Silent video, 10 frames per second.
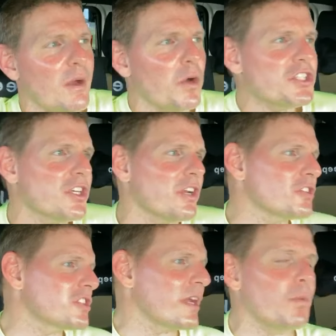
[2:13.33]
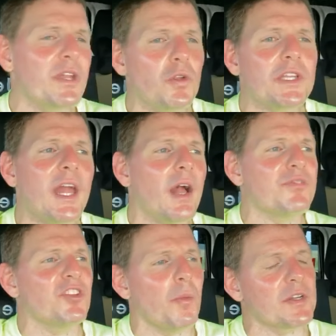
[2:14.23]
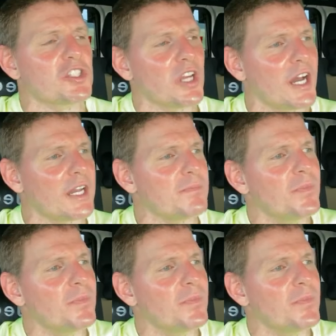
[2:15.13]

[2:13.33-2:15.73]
I want you to understand, we only have so much time.